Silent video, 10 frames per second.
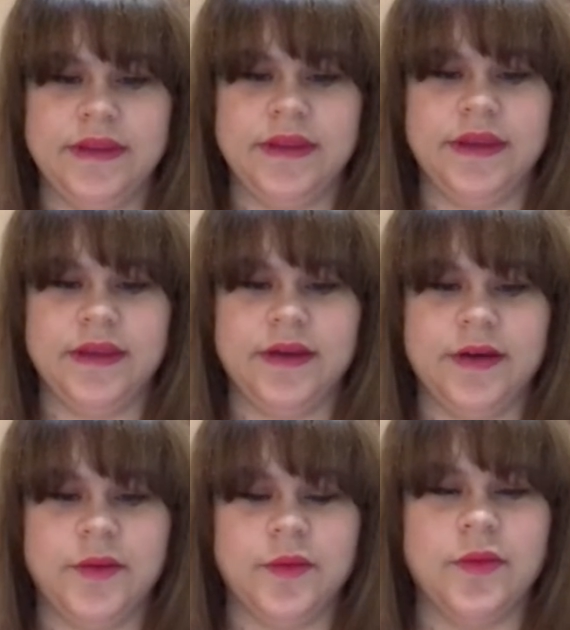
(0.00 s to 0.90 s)

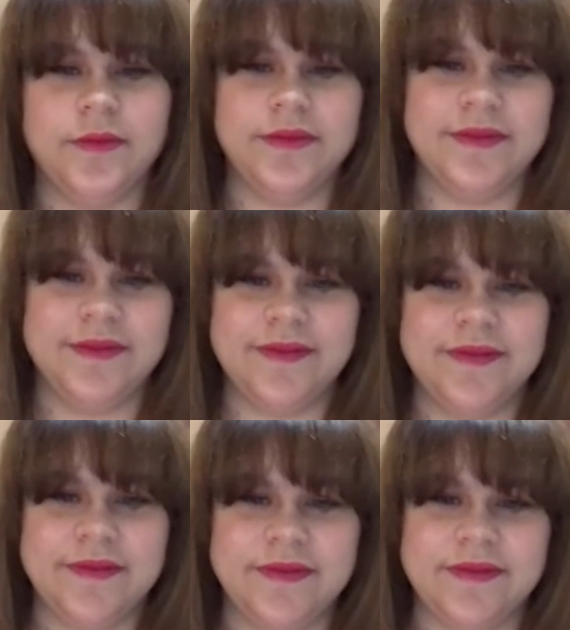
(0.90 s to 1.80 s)

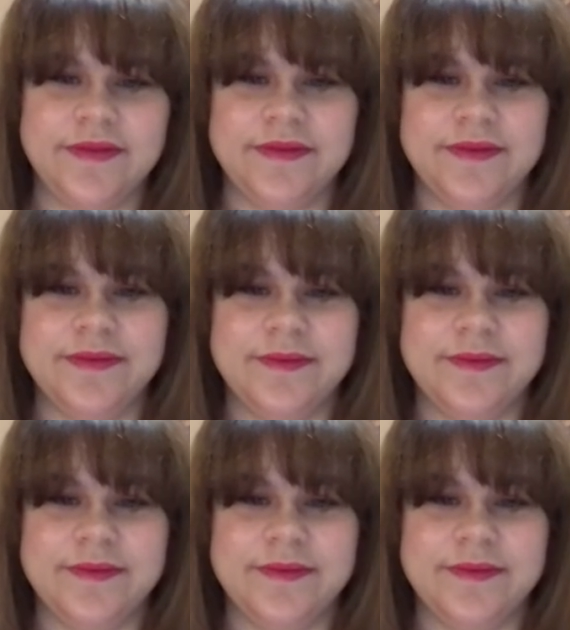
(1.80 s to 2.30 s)
No words are spoken by the person on screen.